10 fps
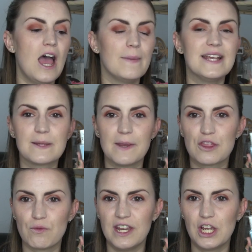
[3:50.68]
It's going to
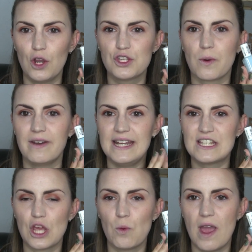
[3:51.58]
be a 3-coat where it
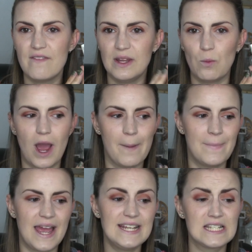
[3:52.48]
is so heavily
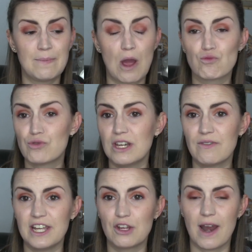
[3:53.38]
white based, but really, really